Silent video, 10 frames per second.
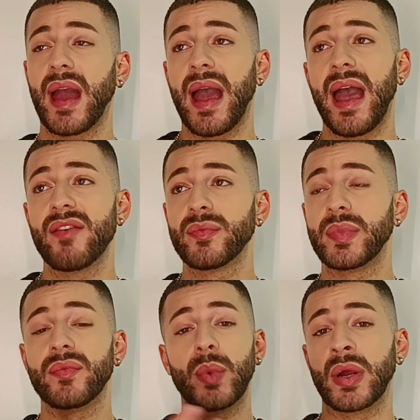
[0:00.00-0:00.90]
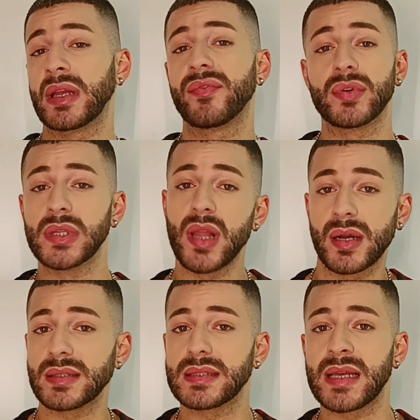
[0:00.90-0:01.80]
I haven't been wearing it for the
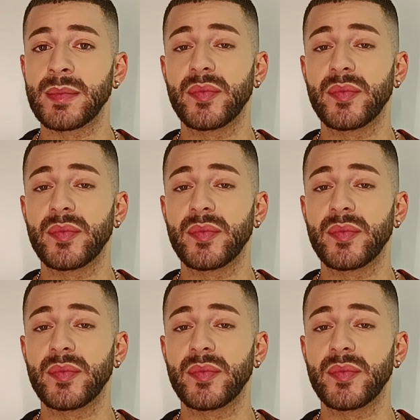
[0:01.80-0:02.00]
longest time.